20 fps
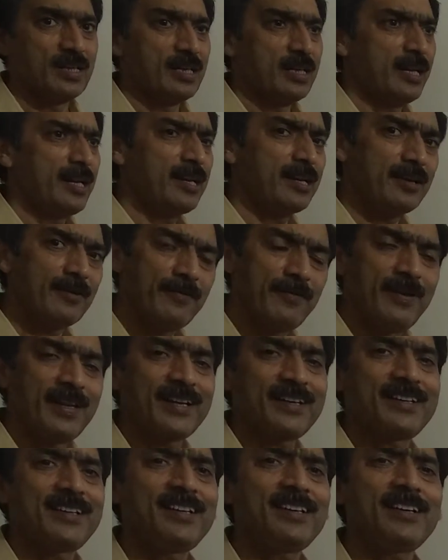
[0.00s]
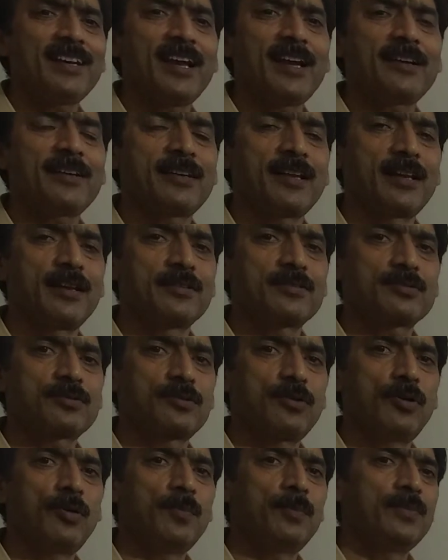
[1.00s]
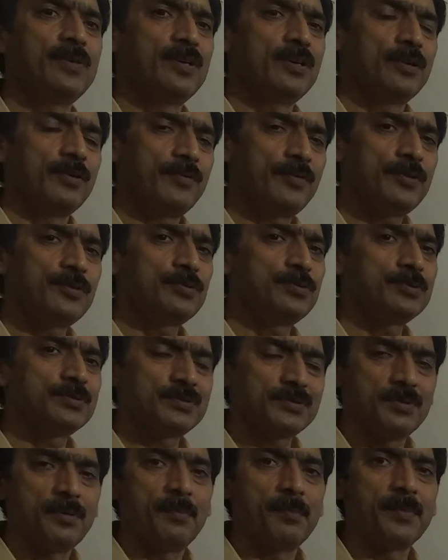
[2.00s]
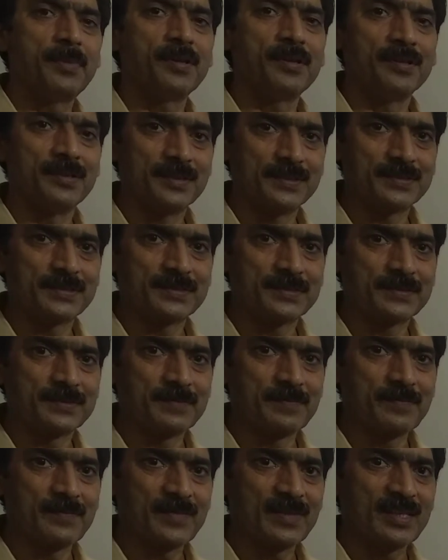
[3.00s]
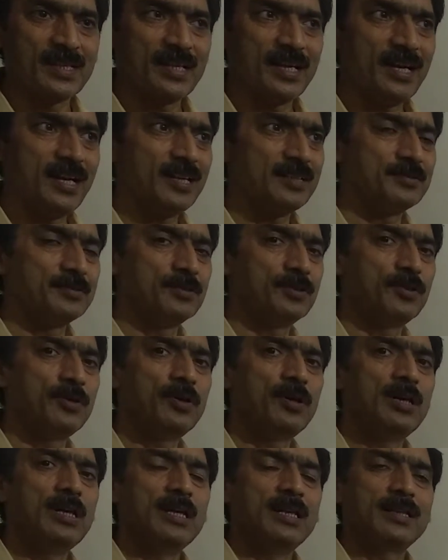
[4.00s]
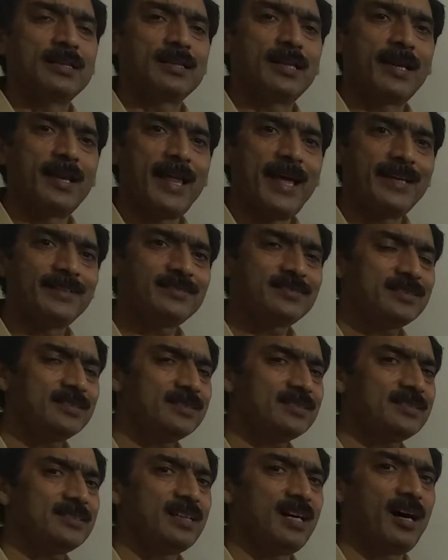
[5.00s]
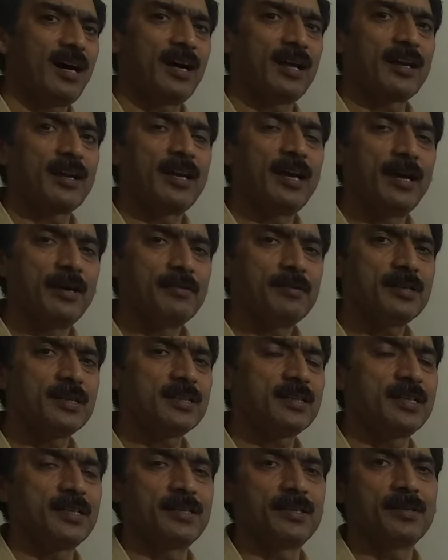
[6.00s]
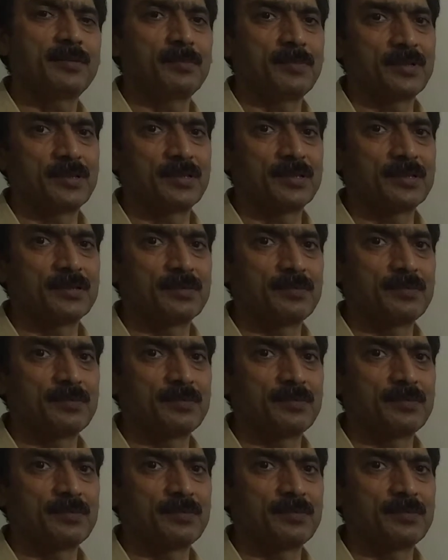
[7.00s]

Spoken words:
In reflecting type telescope, we use mirrors. As you know, the lenses are heavier than the mirror.